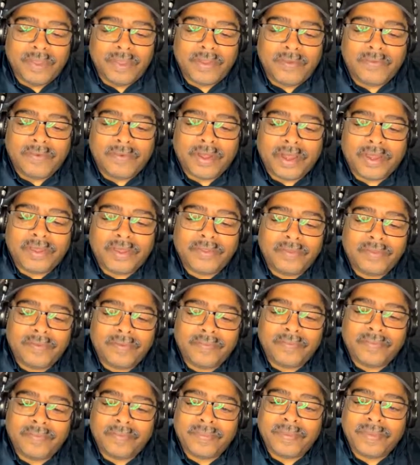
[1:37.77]
Meanwhile,
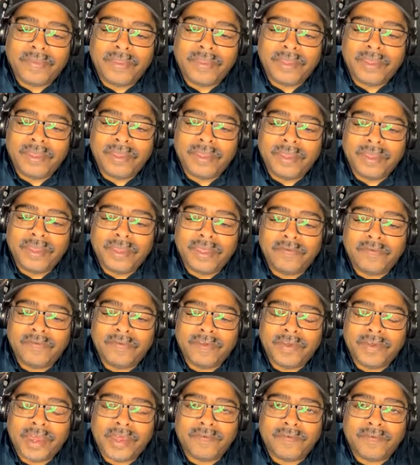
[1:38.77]

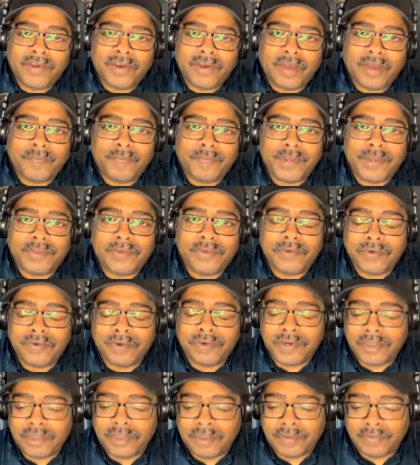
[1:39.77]
if you have an
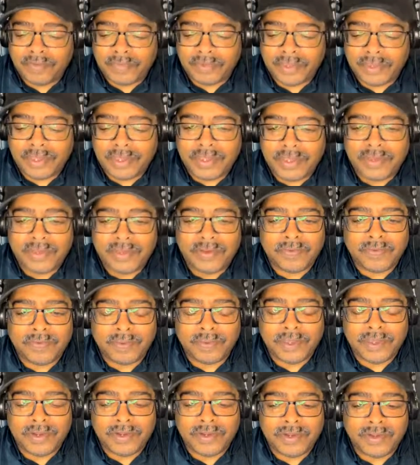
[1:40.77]
opportunity, please
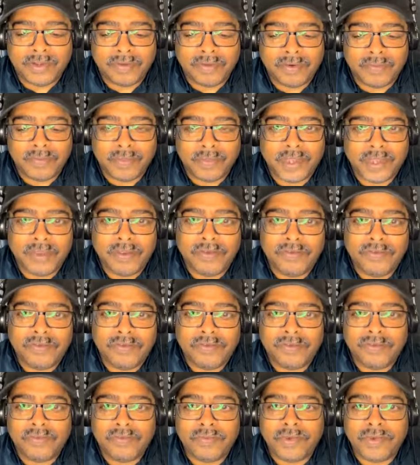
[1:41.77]
go to my
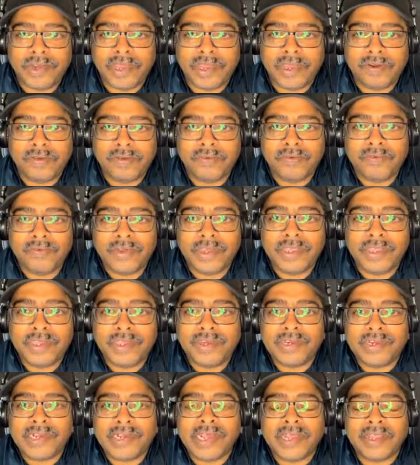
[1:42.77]
YouTube channel,
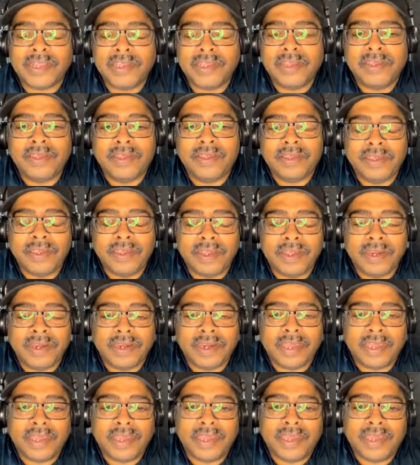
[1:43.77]
Really Charlie,
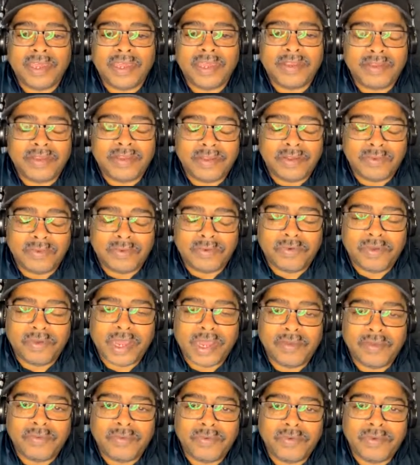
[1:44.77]
and like and
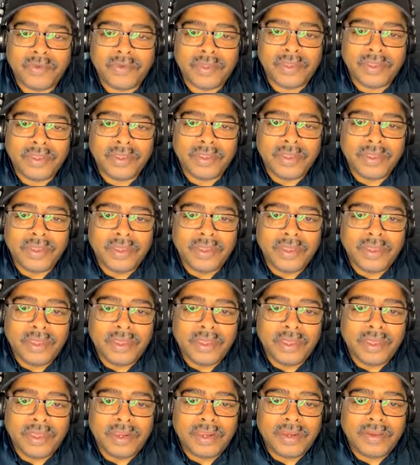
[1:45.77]
subscribe to it.
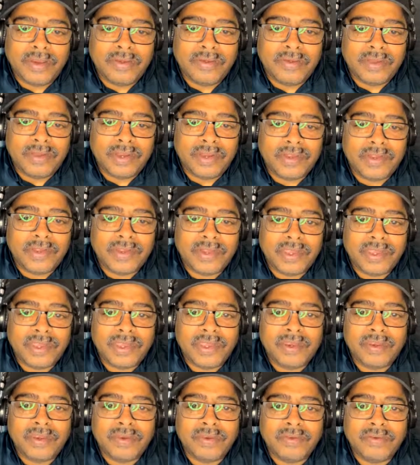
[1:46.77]
And you could
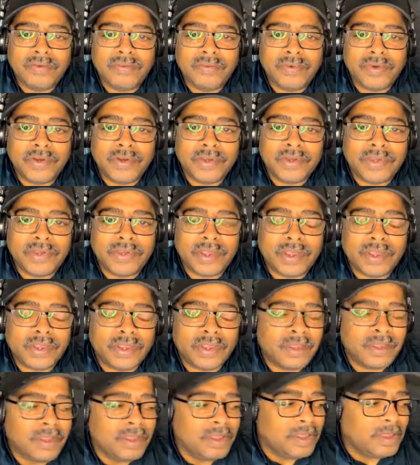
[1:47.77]
see numerous
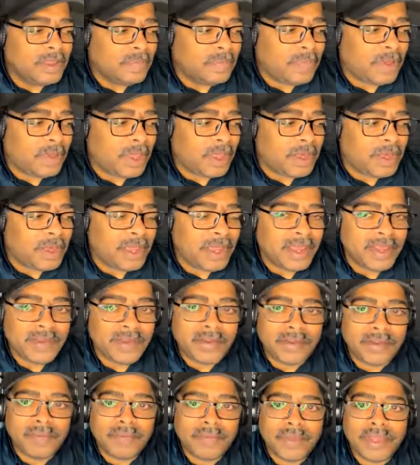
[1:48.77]

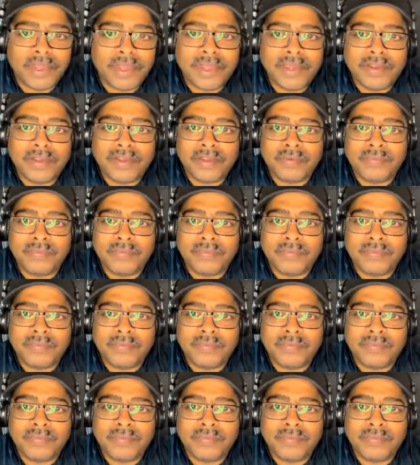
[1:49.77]
podcasts of mine.